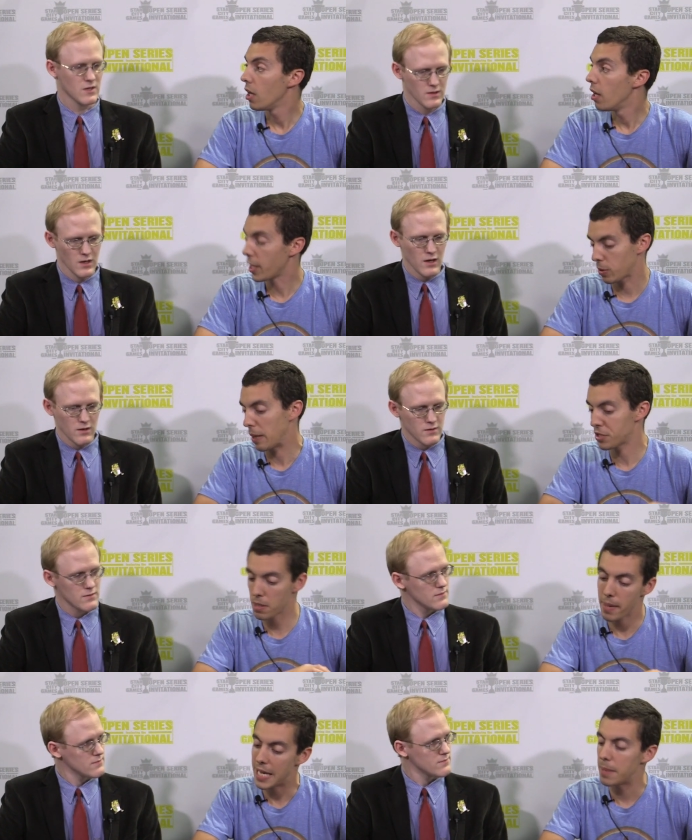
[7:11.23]
Speaker 1: That's why he was in
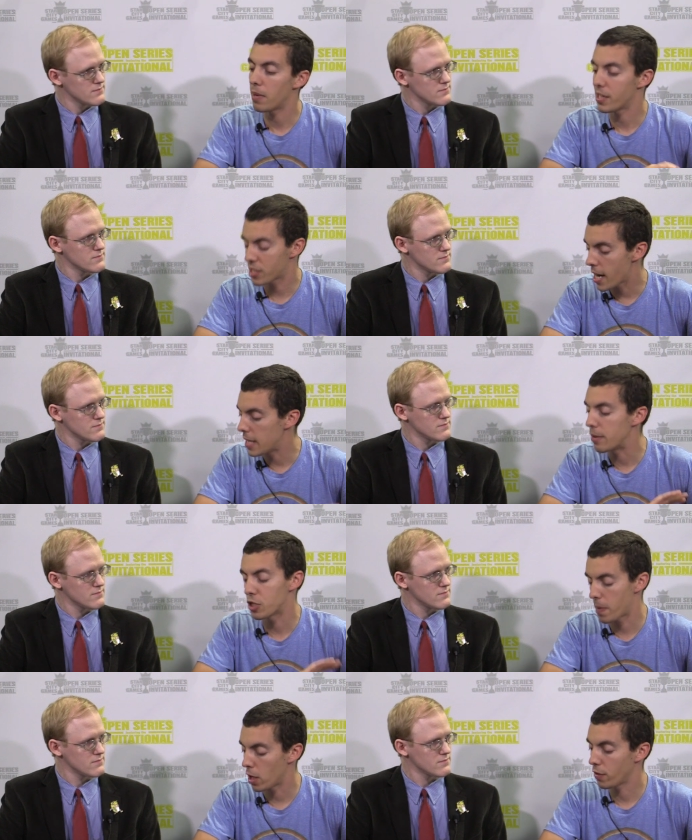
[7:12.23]
the main, but I decided he
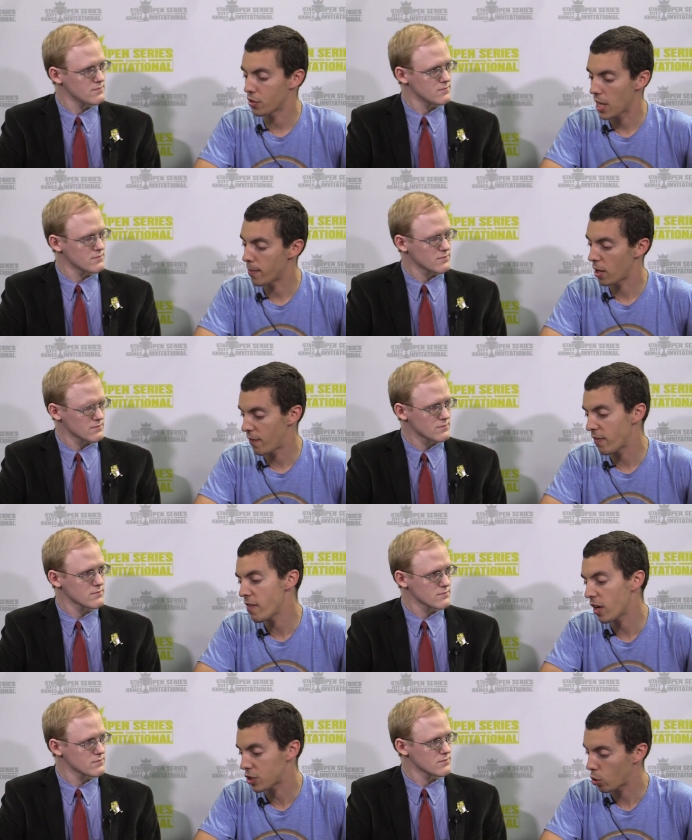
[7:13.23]
was better up in the sideboard. I
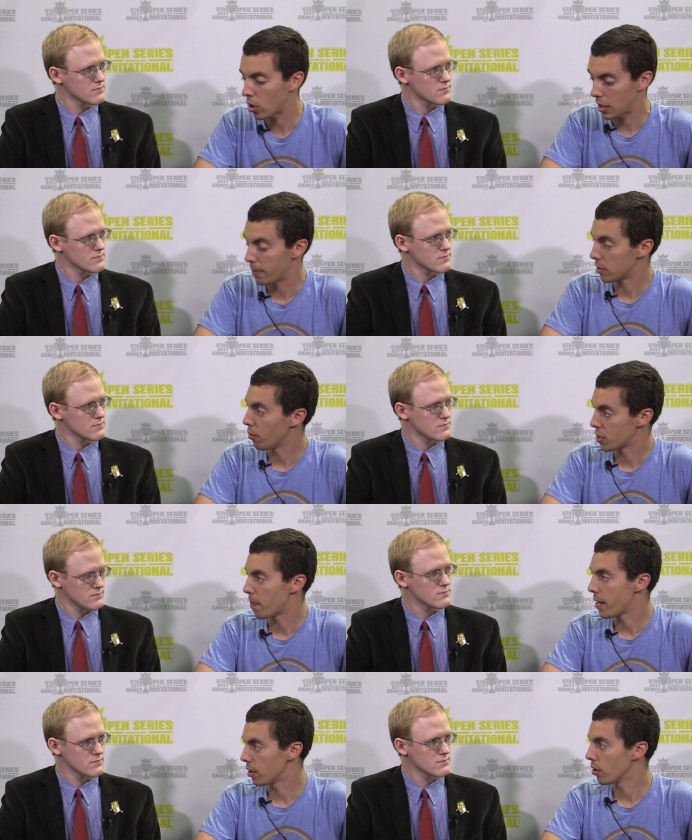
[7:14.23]
felt like Torrent Elemental was a
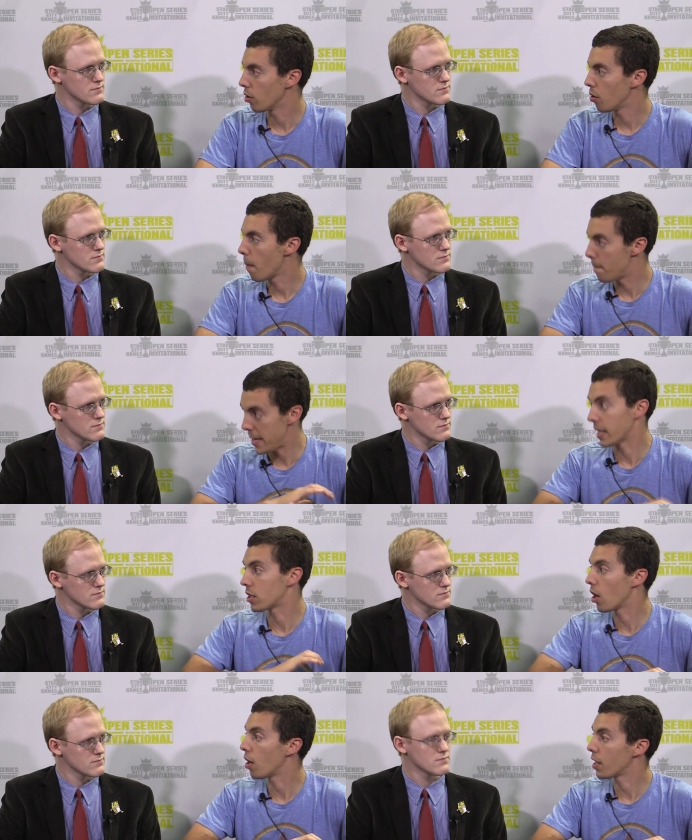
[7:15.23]
better
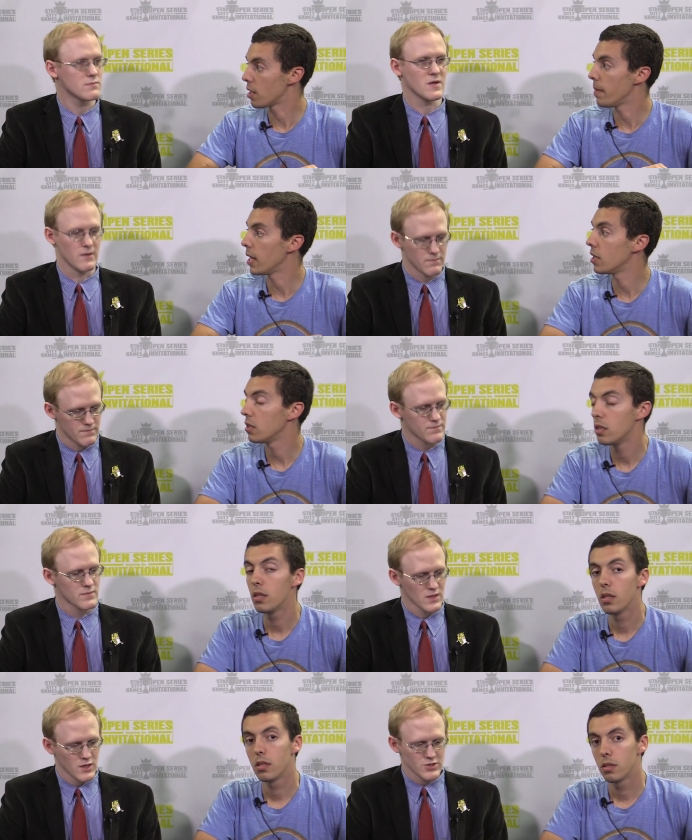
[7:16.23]
big card in the main.
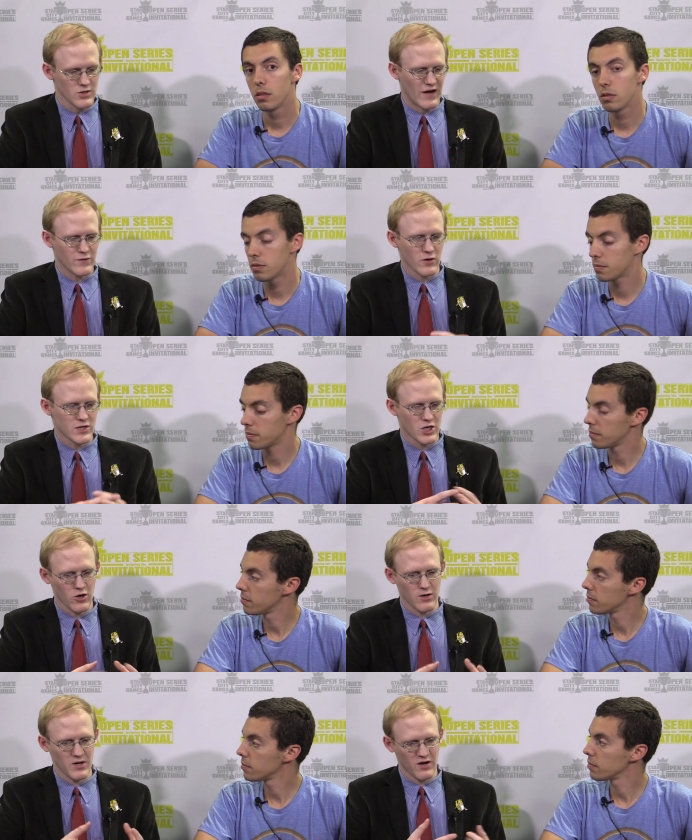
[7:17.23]
Speaker 2: So after a
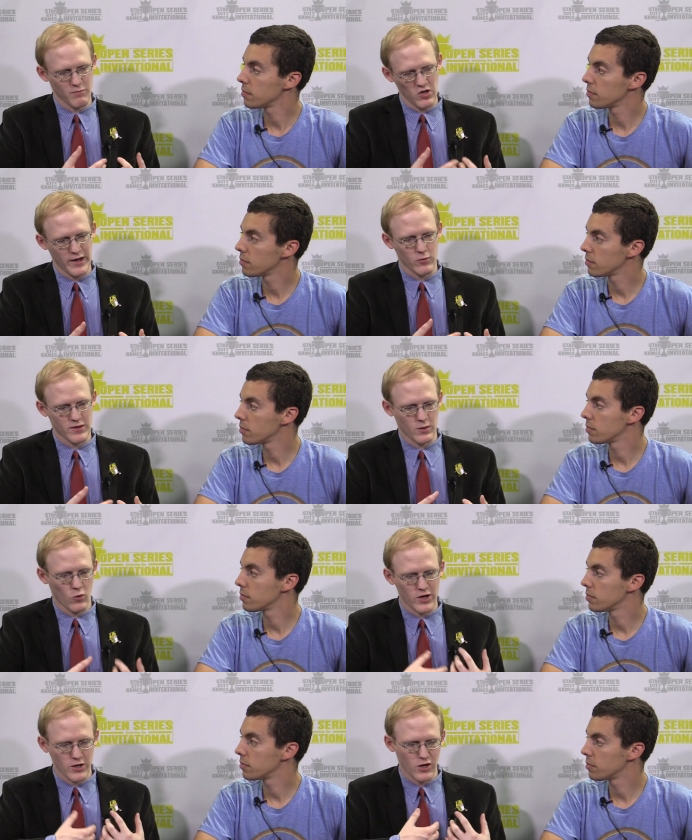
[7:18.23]
tournament of playing with it,
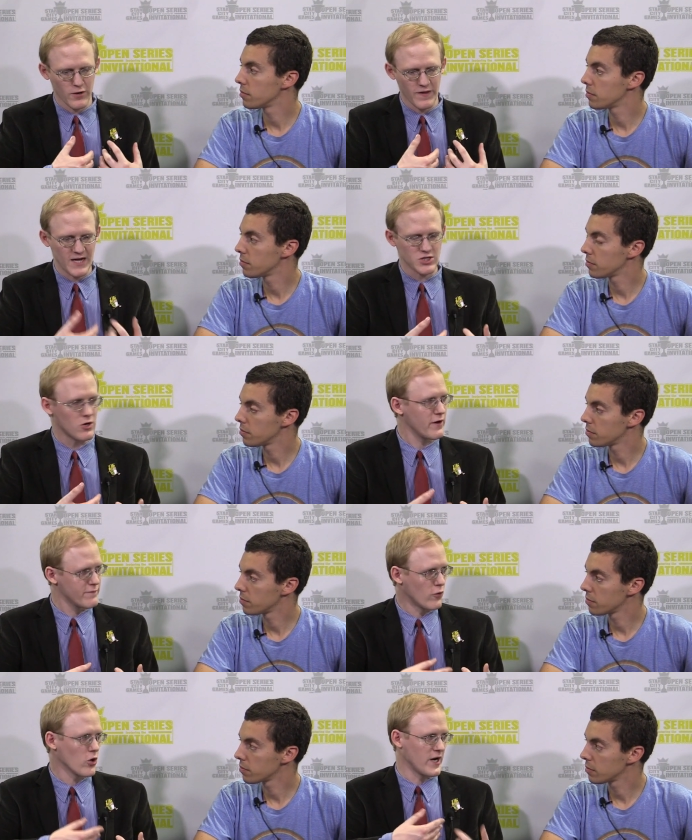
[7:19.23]
what are your thoughts going
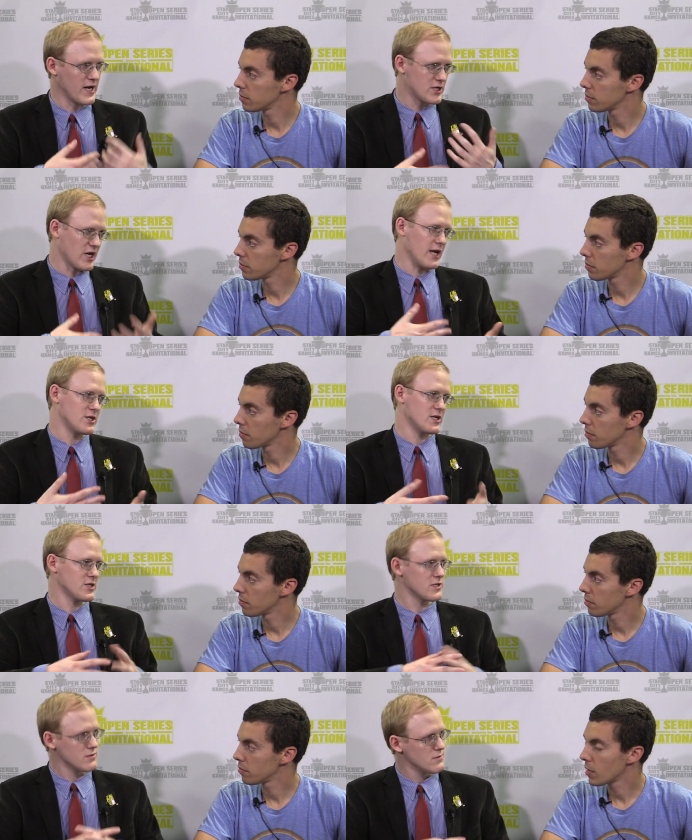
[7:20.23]
forward? Any
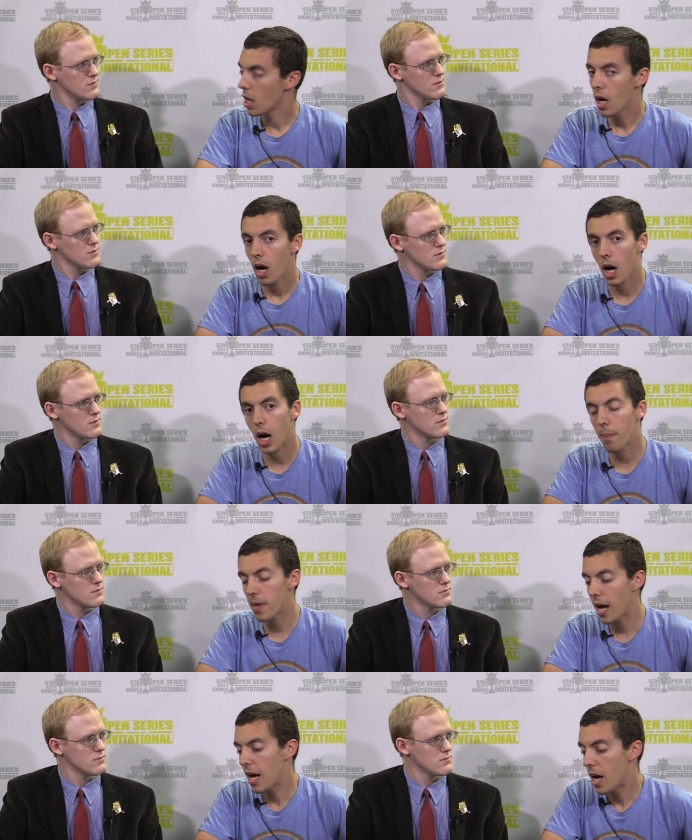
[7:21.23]
changes?
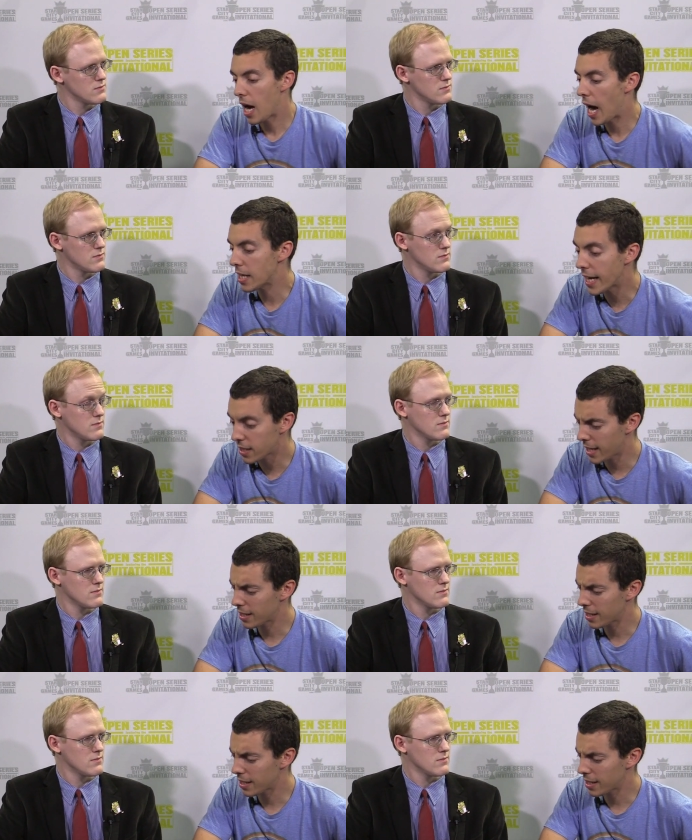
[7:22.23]
Speaker 1: I like the deck a